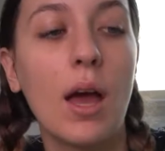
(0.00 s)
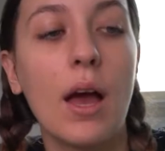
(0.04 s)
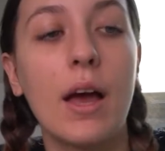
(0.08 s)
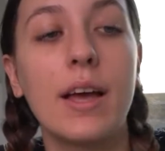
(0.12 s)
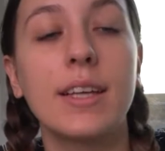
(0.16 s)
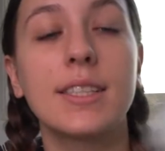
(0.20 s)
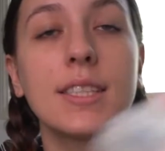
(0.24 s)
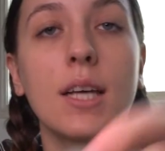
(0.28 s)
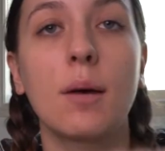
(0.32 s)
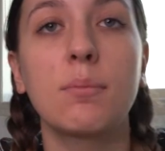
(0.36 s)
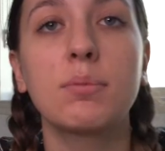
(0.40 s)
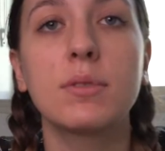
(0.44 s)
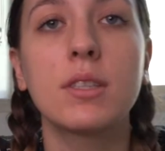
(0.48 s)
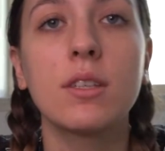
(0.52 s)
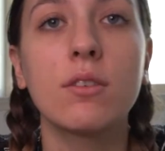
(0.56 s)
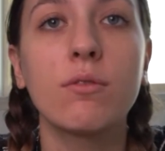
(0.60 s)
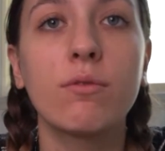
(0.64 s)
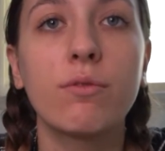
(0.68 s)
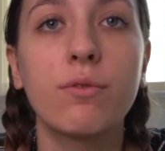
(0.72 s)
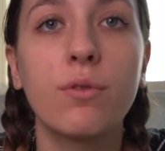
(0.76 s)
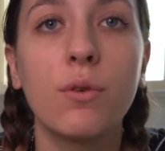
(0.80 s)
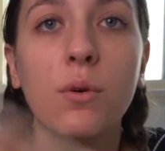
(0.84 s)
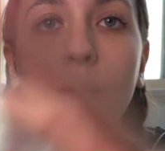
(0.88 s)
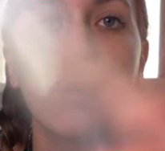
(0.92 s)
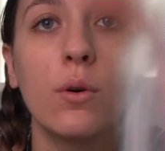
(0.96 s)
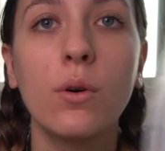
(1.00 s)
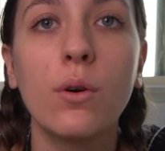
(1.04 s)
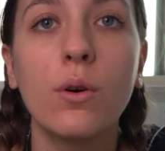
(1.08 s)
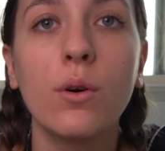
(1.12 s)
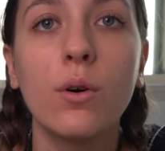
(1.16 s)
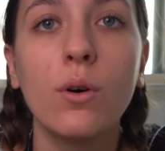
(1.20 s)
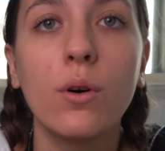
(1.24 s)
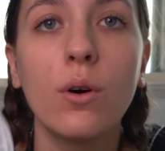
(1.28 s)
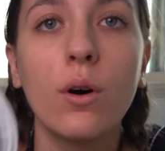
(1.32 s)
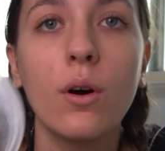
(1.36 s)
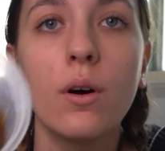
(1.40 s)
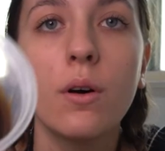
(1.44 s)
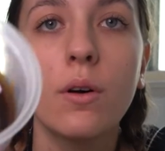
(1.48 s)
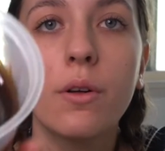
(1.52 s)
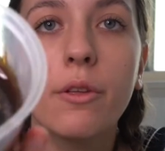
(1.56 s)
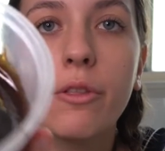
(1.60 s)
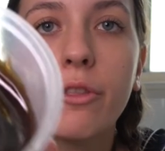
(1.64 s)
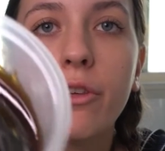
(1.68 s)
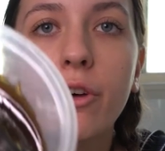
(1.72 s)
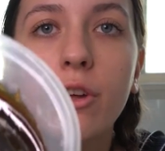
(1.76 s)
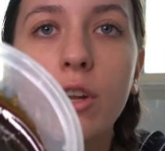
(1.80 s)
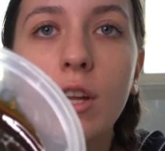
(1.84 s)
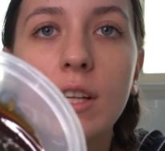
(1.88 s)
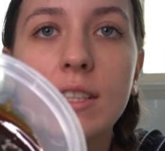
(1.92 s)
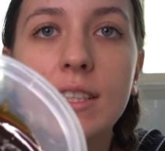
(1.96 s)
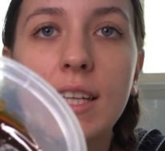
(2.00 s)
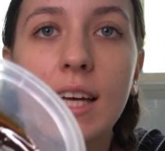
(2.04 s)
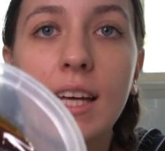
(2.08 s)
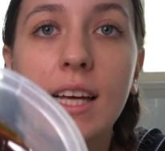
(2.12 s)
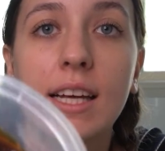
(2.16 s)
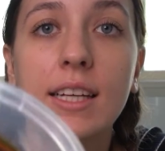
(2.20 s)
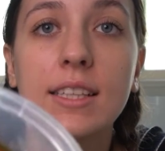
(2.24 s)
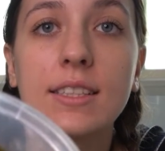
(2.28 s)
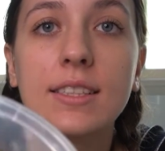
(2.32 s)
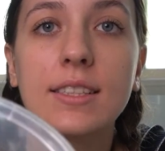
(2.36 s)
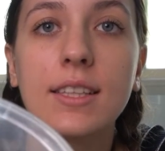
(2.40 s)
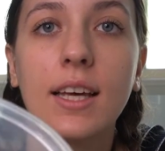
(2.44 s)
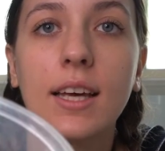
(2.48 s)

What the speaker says: I zapped it for 30 seconds